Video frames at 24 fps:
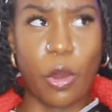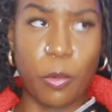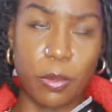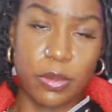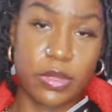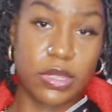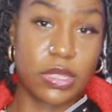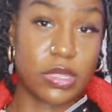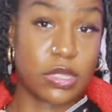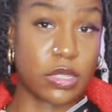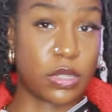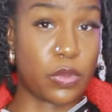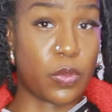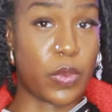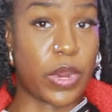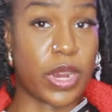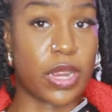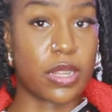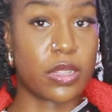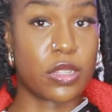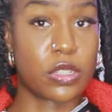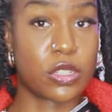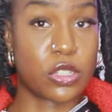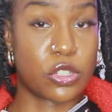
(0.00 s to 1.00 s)
open this and
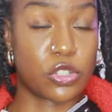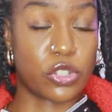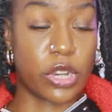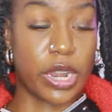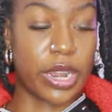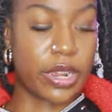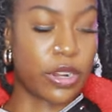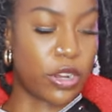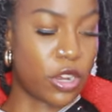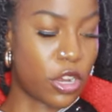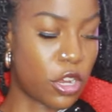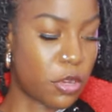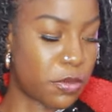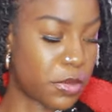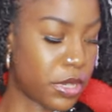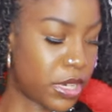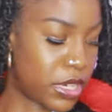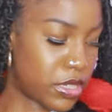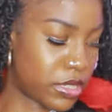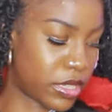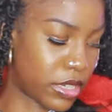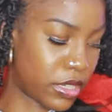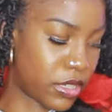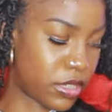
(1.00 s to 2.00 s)
wear this and try it on
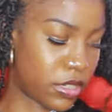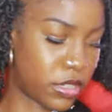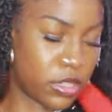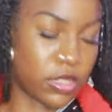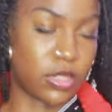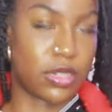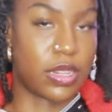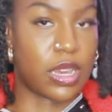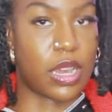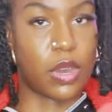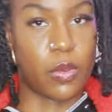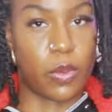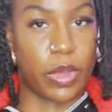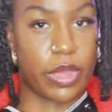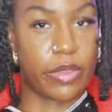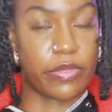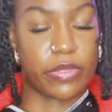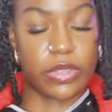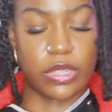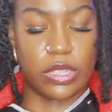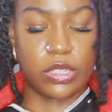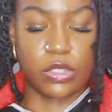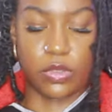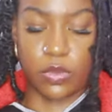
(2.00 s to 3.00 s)
because I could not wait
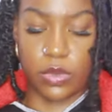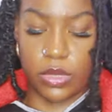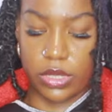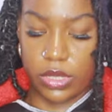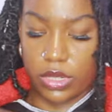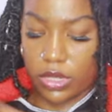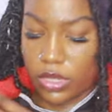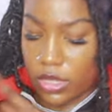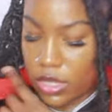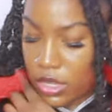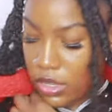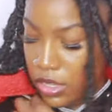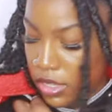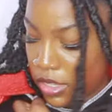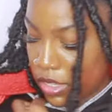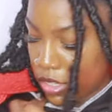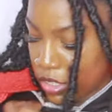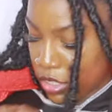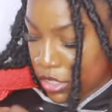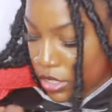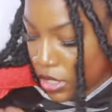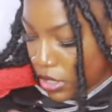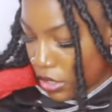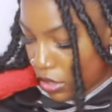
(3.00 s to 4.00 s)
for this one.
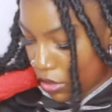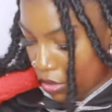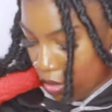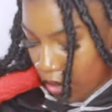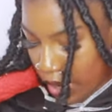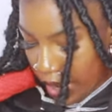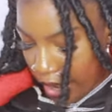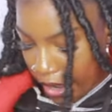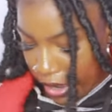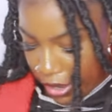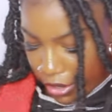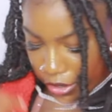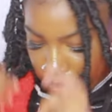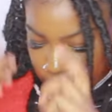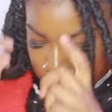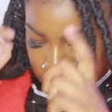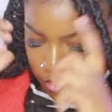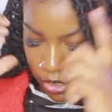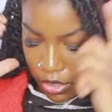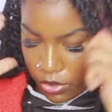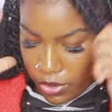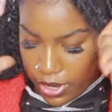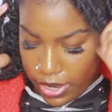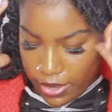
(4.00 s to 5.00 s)
So I already
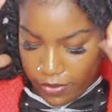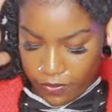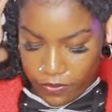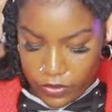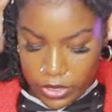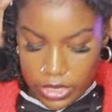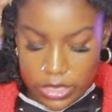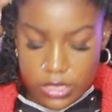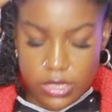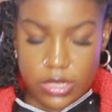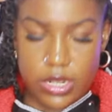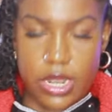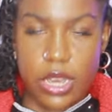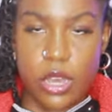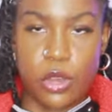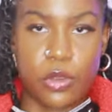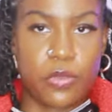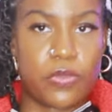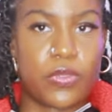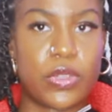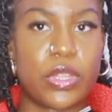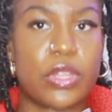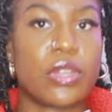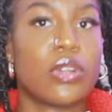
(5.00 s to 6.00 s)
know how it fits and how
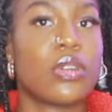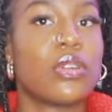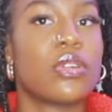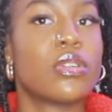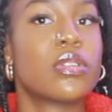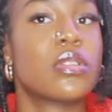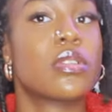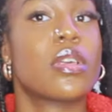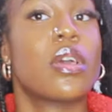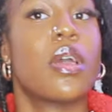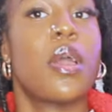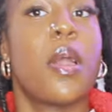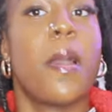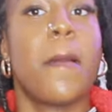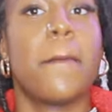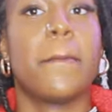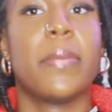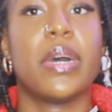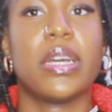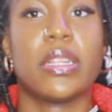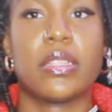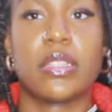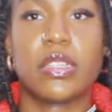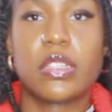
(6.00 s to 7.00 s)
it feels.
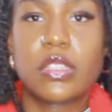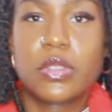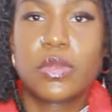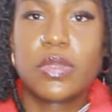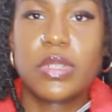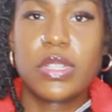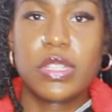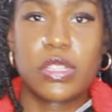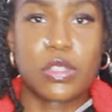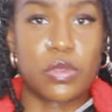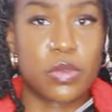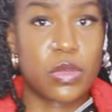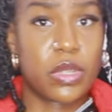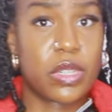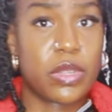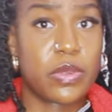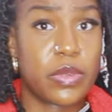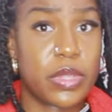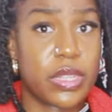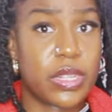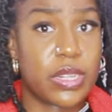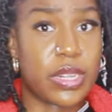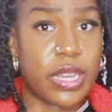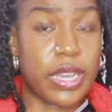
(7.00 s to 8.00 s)
But this one is
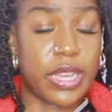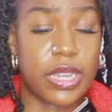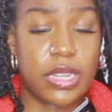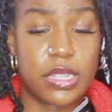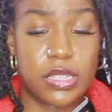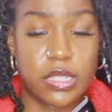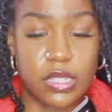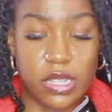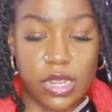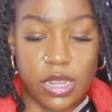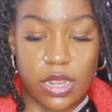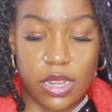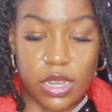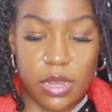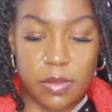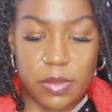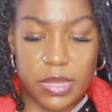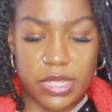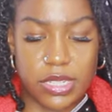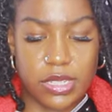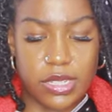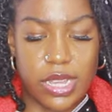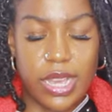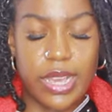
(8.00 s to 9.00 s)
really nice.
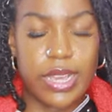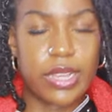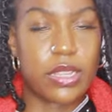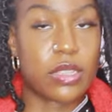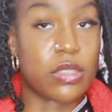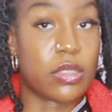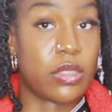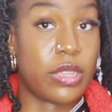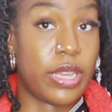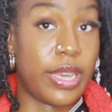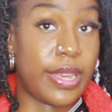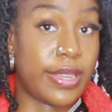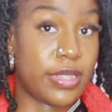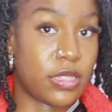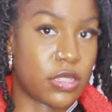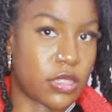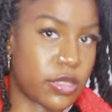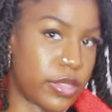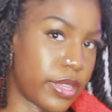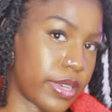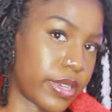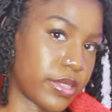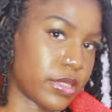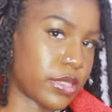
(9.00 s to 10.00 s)
It's not as
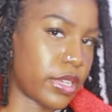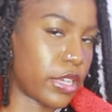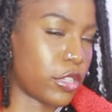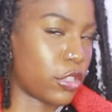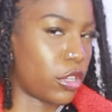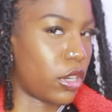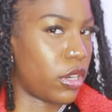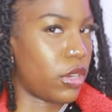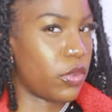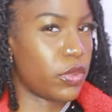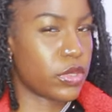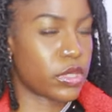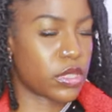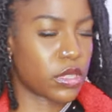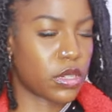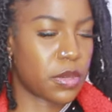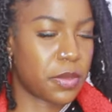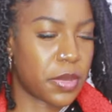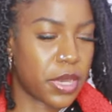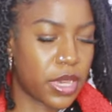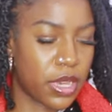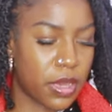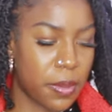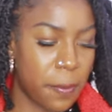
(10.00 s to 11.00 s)
thick as I thought it was
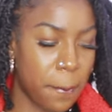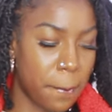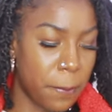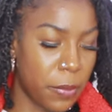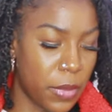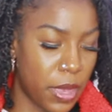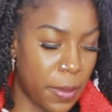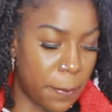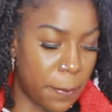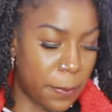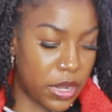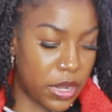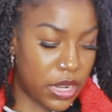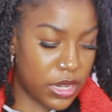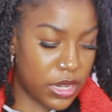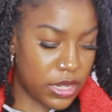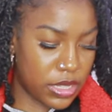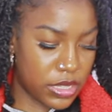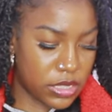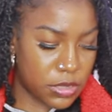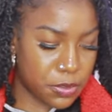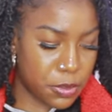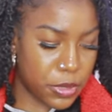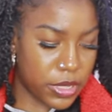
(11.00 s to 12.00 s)
gonna be, but it
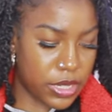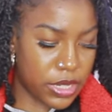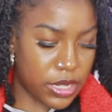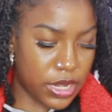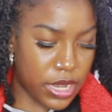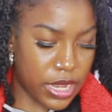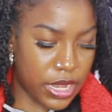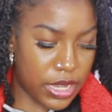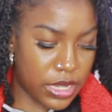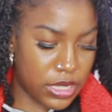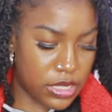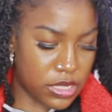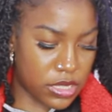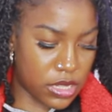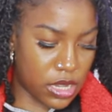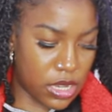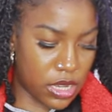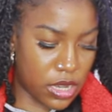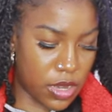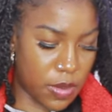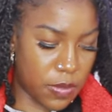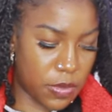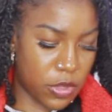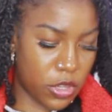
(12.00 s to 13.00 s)
is pretty nice.
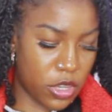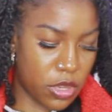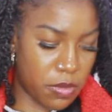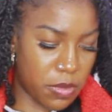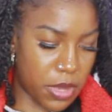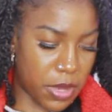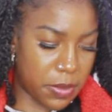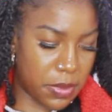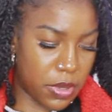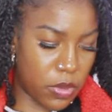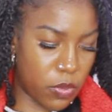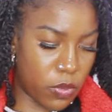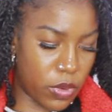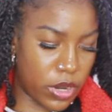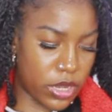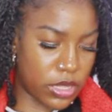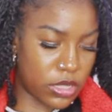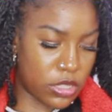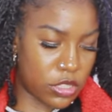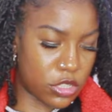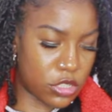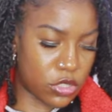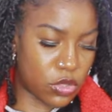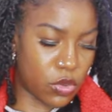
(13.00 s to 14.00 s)
You can maybe wear
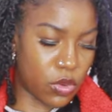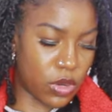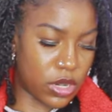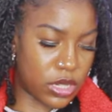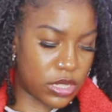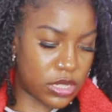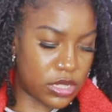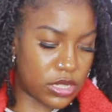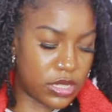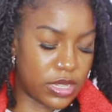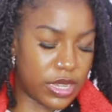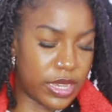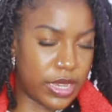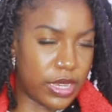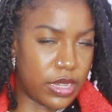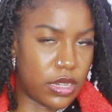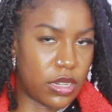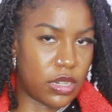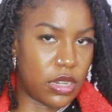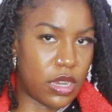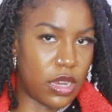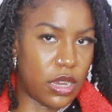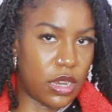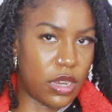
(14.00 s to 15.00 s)
this towards the
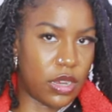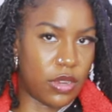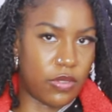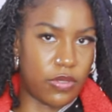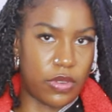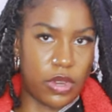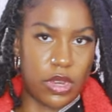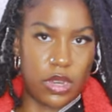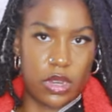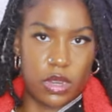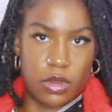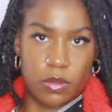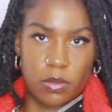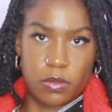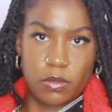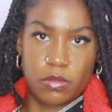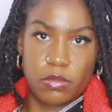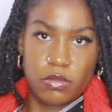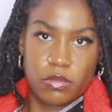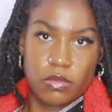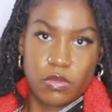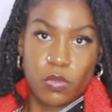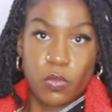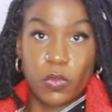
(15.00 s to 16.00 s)
end of
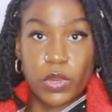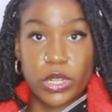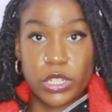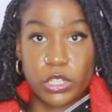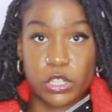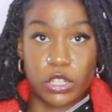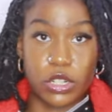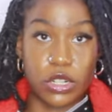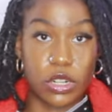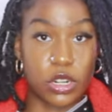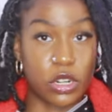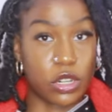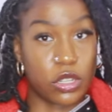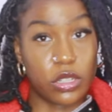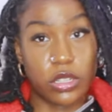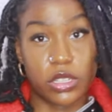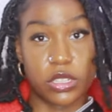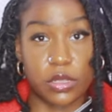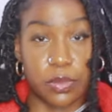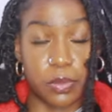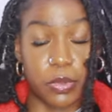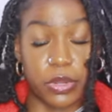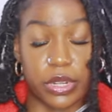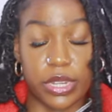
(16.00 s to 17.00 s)
winter, early
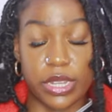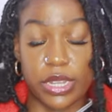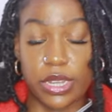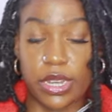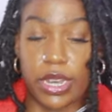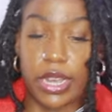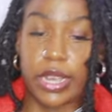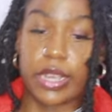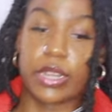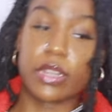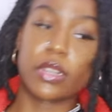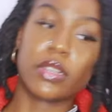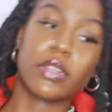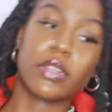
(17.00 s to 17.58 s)
spring kind